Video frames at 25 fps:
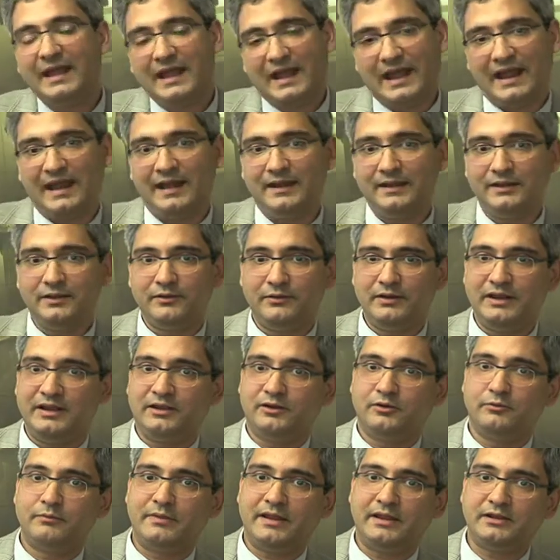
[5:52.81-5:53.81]
and you need
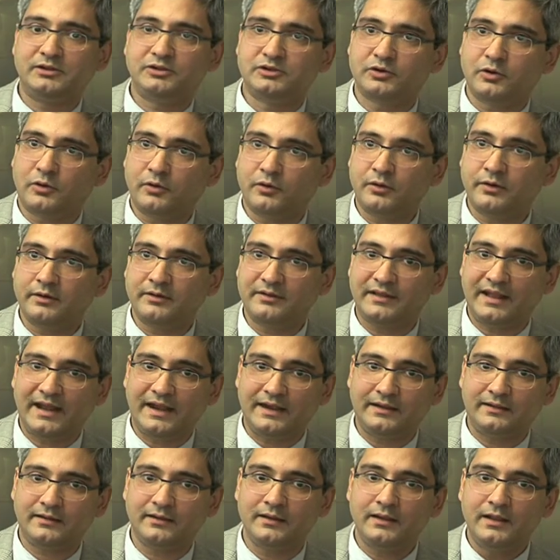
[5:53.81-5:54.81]
to make sure
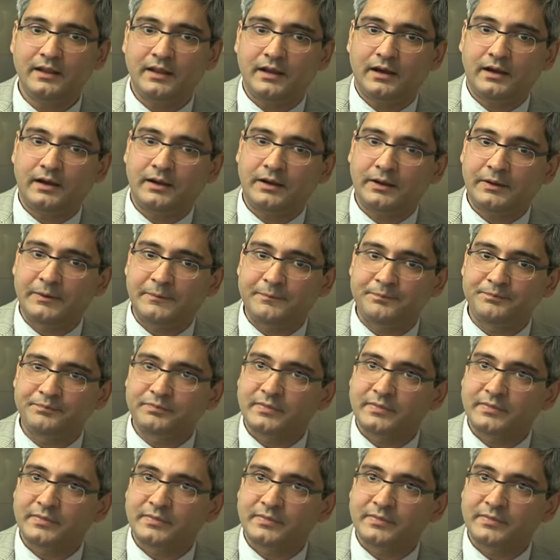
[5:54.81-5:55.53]
that um,